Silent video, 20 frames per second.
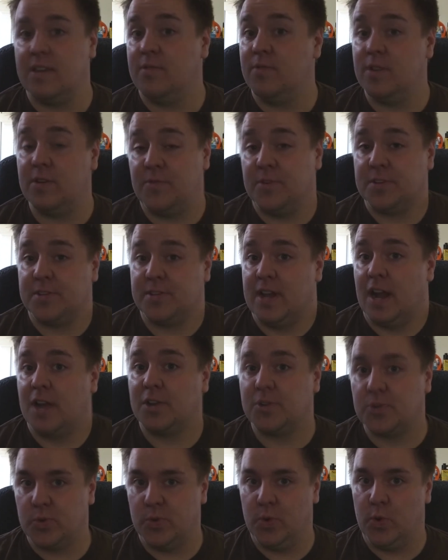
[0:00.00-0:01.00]
Even if it's
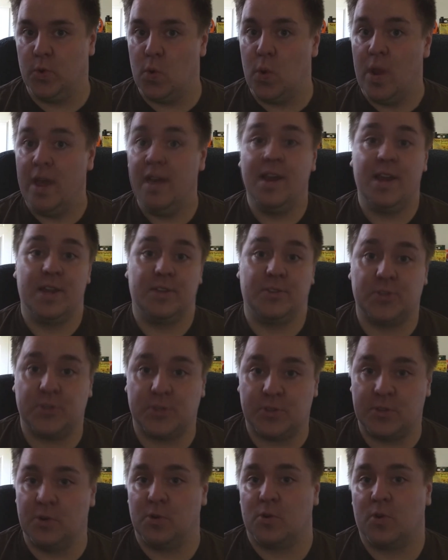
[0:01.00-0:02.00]
not true, it's
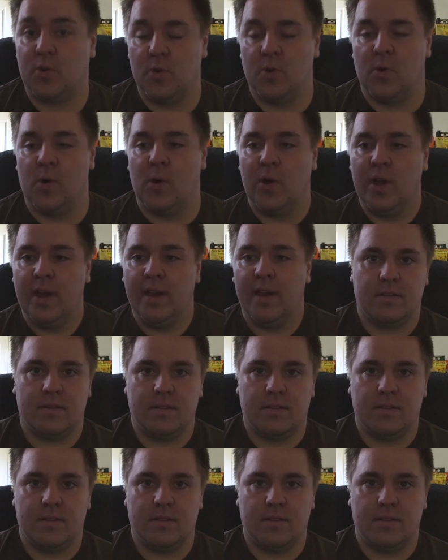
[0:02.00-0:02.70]
still cool.